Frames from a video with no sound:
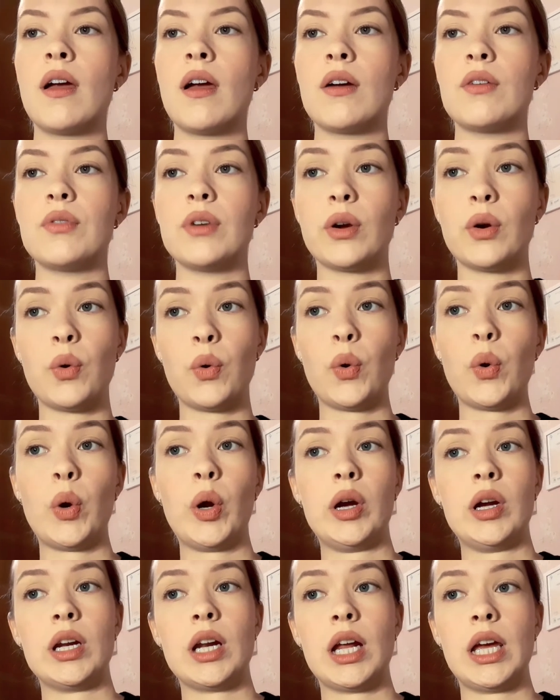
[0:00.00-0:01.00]

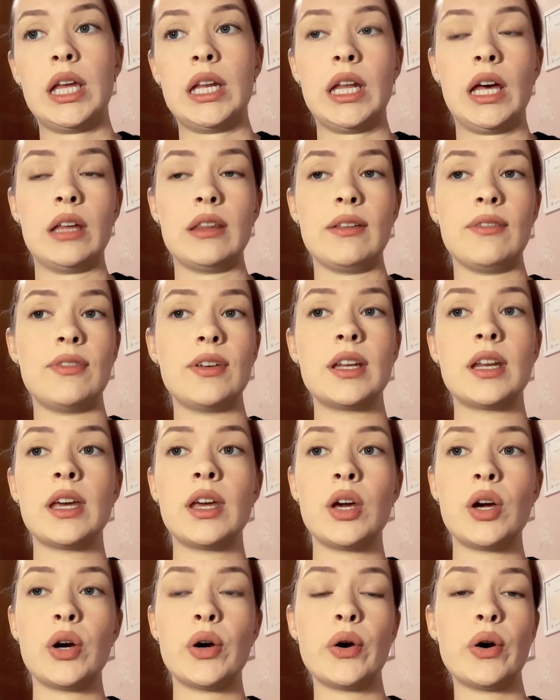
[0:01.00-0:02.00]
record another
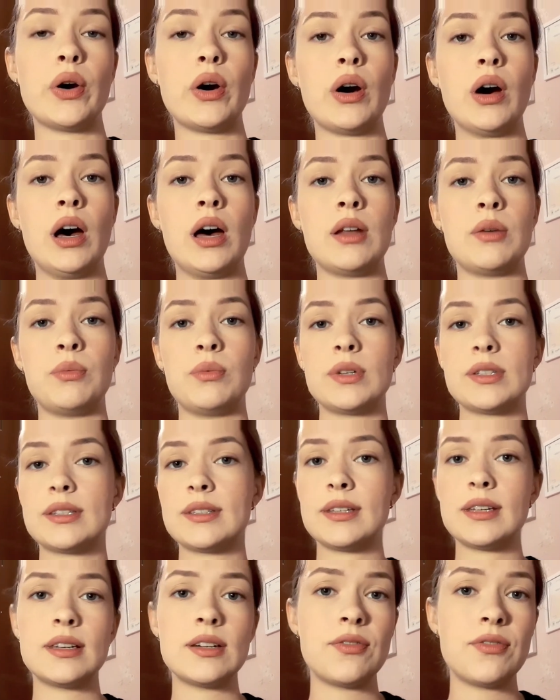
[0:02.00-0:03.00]
video on what's
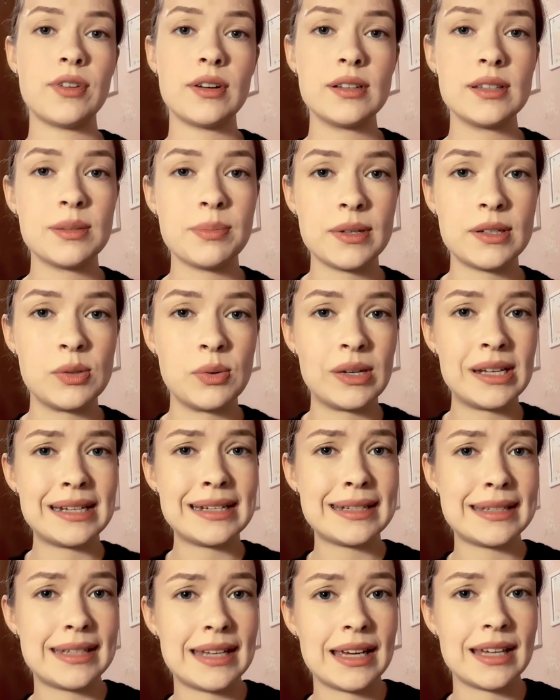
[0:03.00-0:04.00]
the difference between
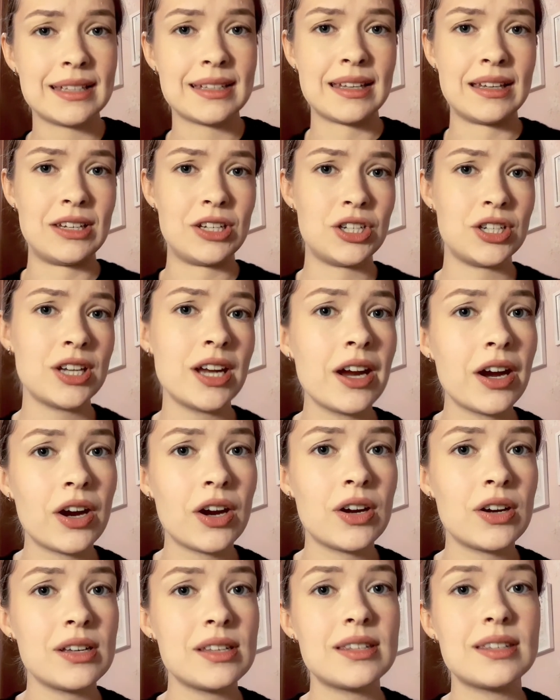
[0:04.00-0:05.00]
stakes and
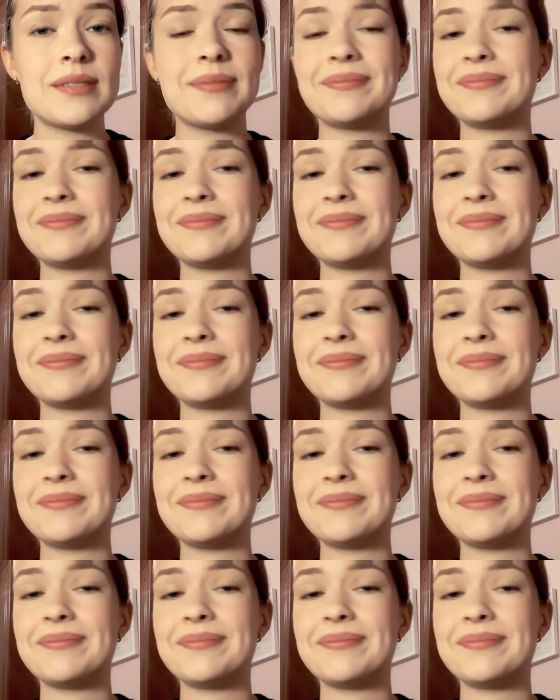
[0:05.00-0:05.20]
shares.